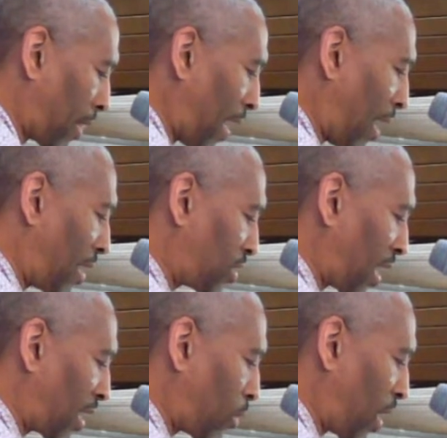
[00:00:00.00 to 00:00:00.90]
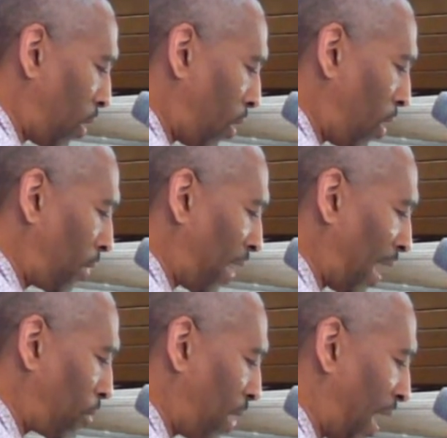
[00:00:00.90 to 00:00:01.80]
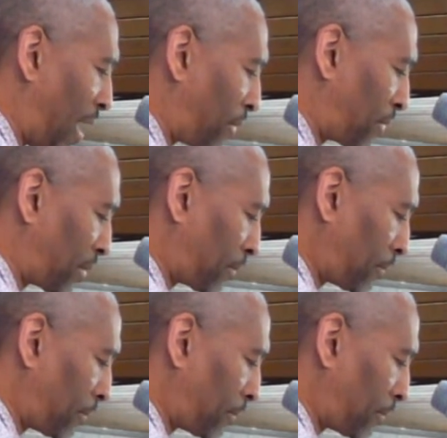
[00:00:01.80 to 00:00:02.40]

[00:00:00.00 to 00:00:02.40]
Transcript: Thou hast taken away all thy wrath.